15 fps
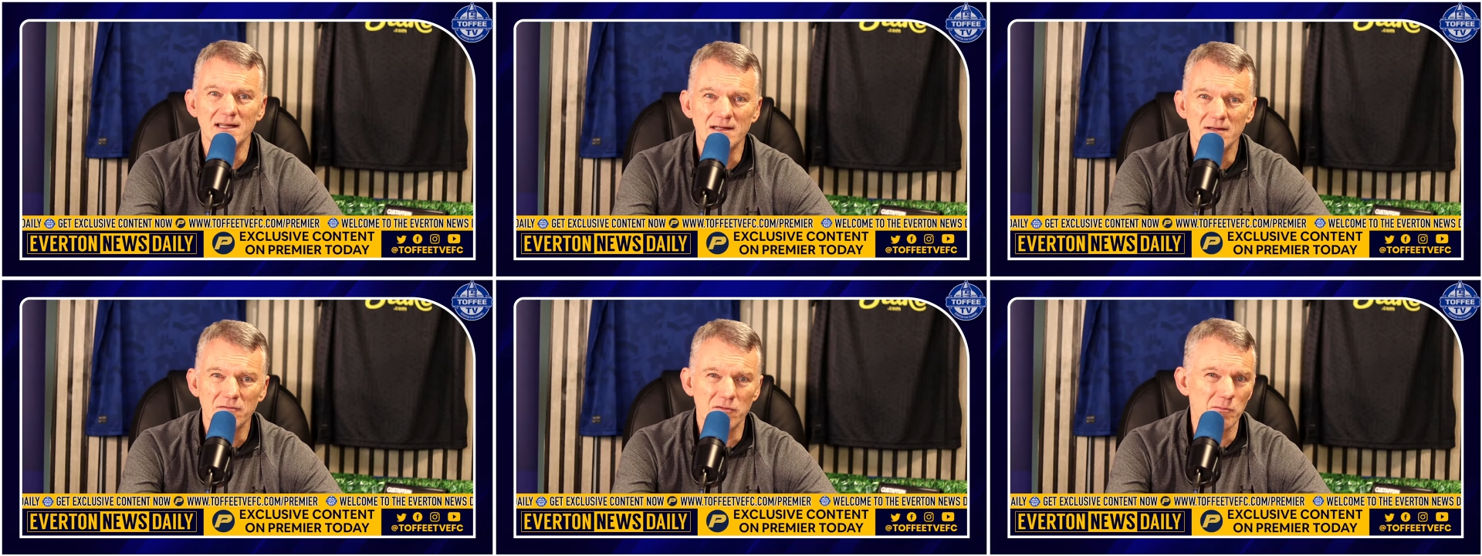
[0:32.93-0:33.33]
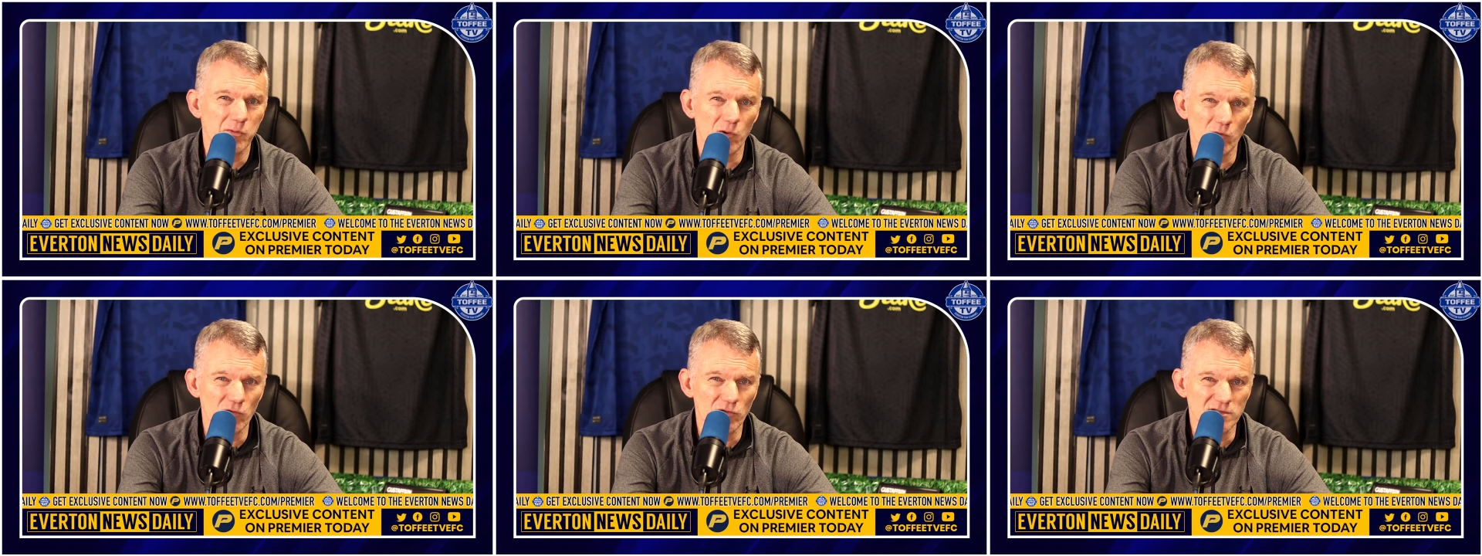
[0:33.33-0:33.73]
from
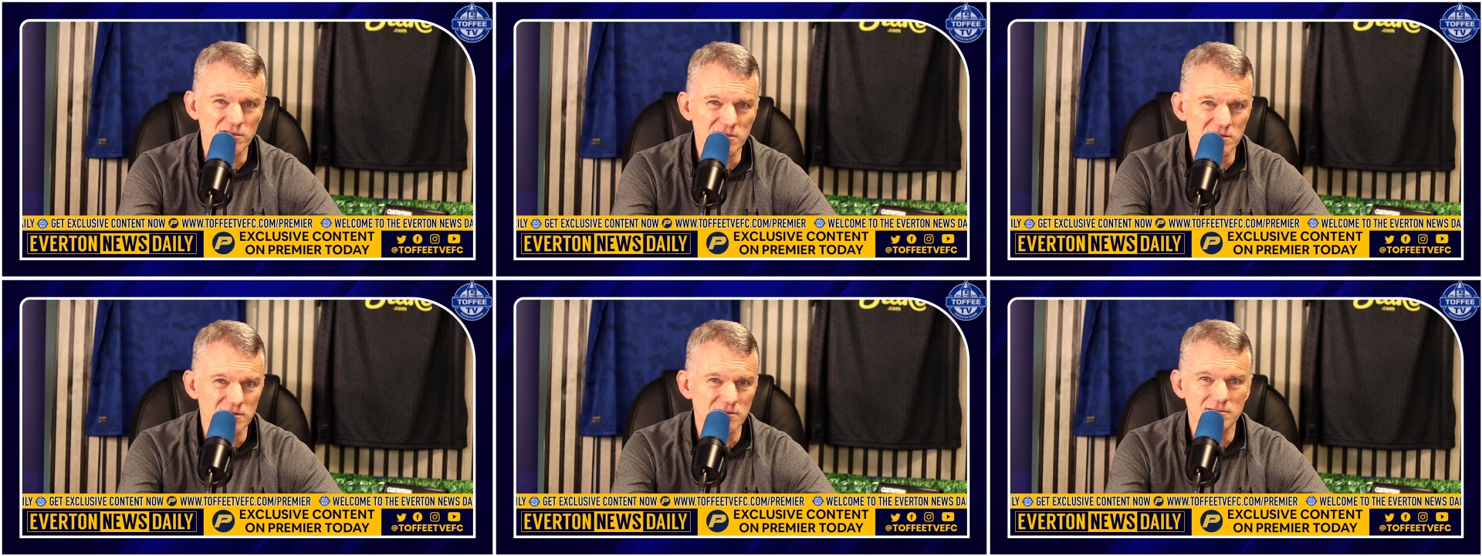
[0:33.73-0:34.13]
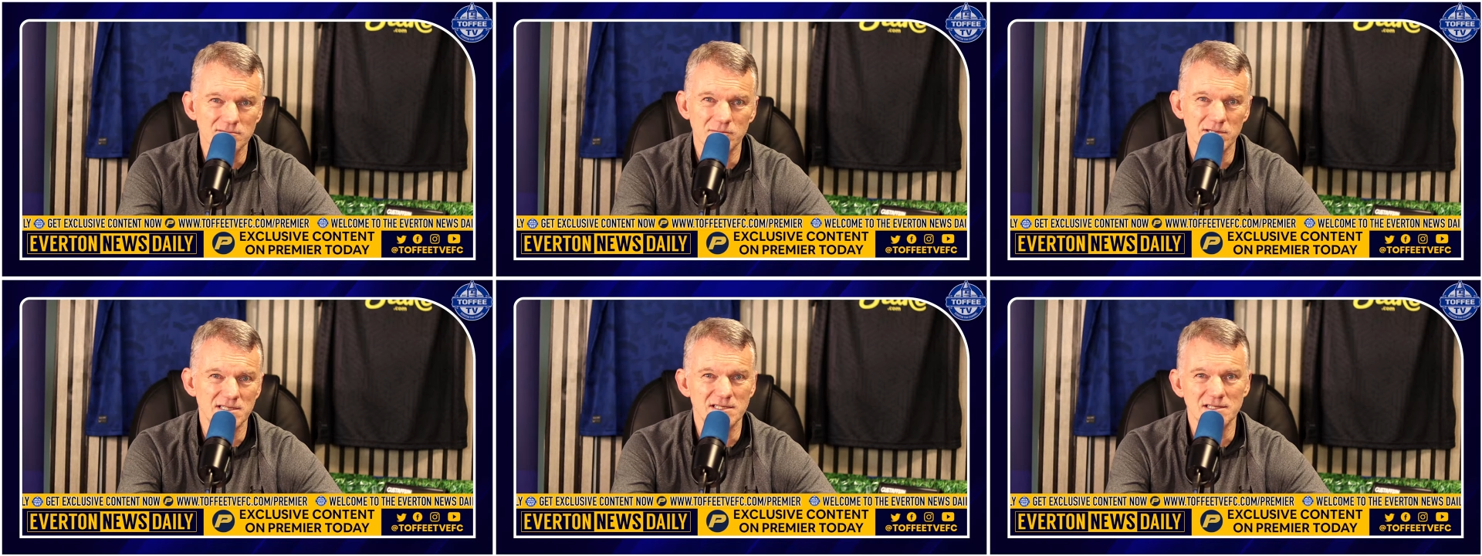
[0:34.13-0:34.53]
pundits,
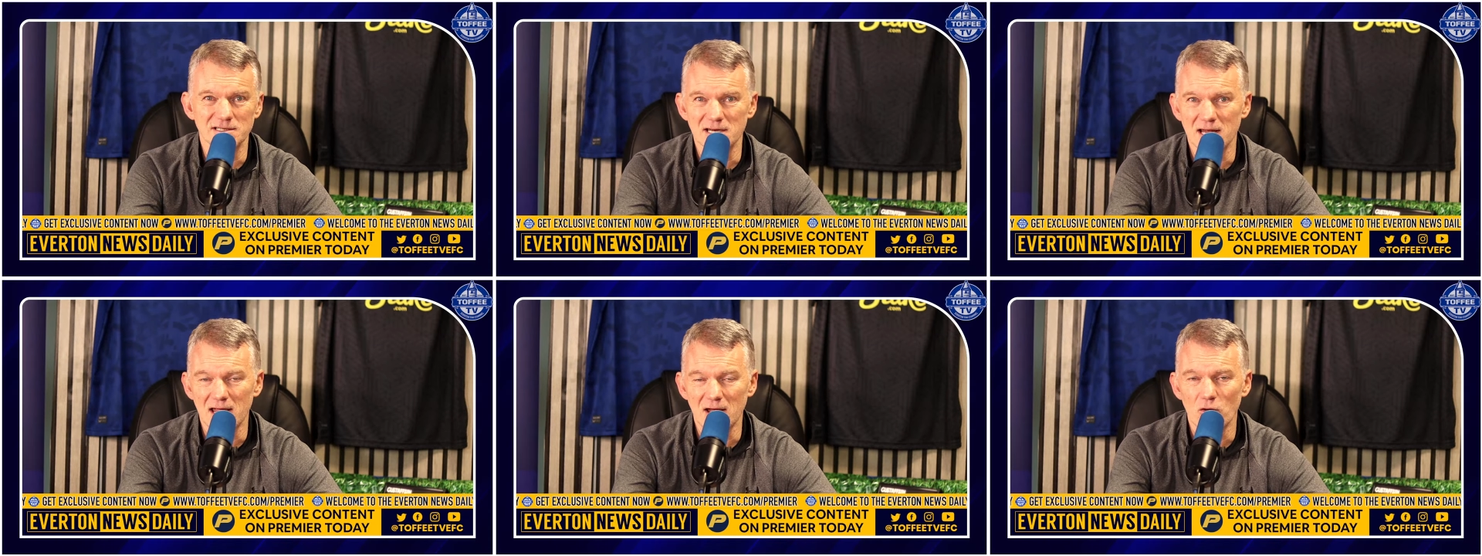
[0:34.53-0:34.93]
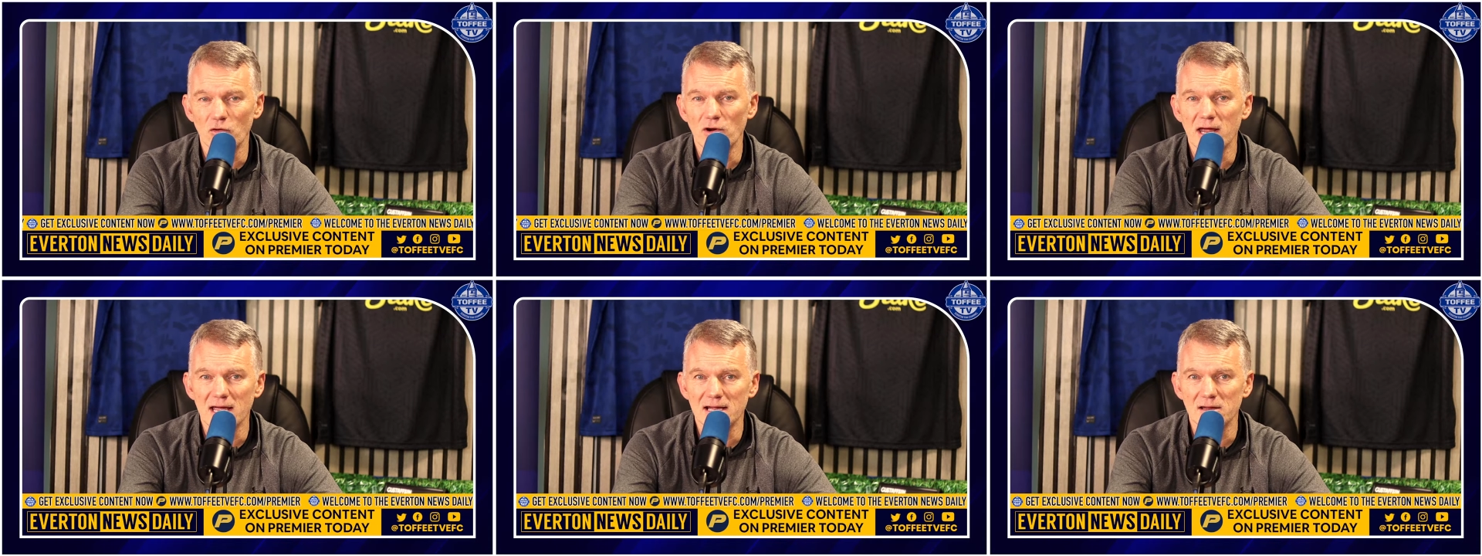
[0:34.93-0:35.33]
which is uh,
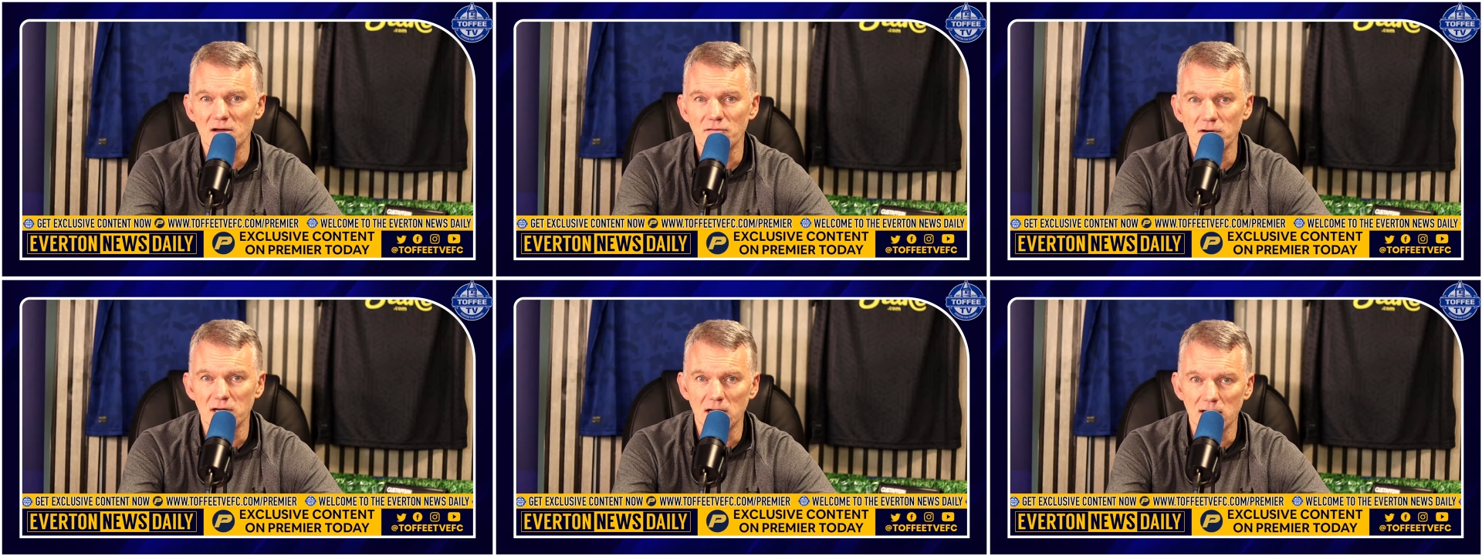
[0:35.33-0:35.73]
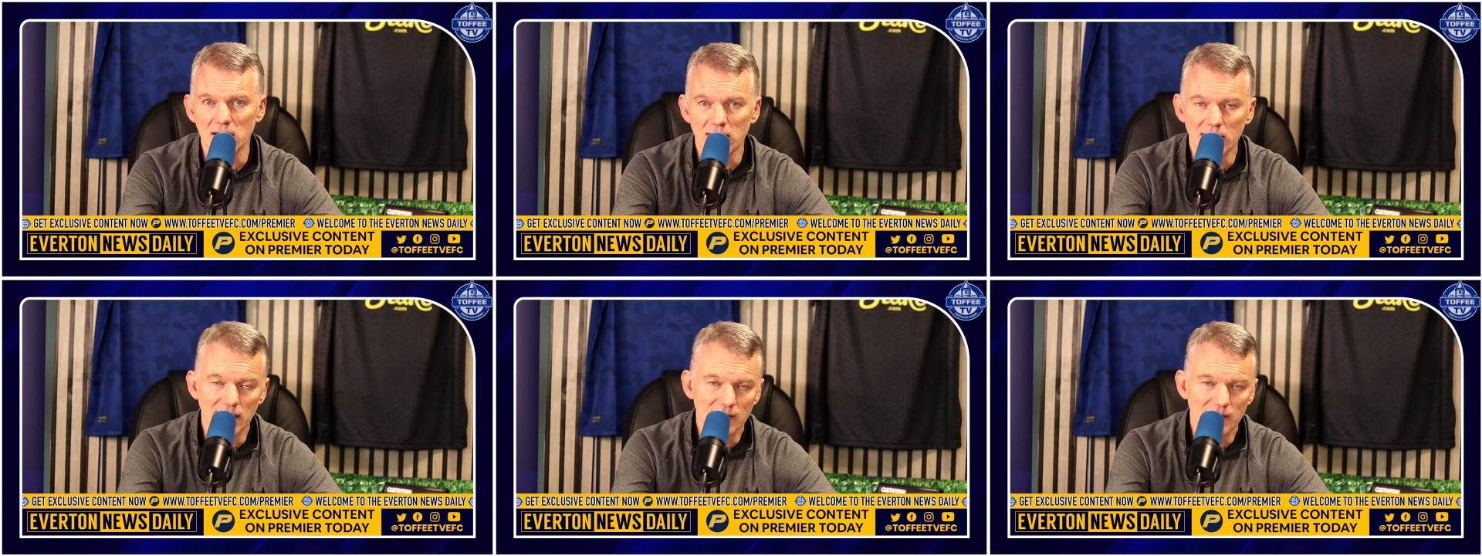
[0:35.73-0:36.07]
unheard of, really.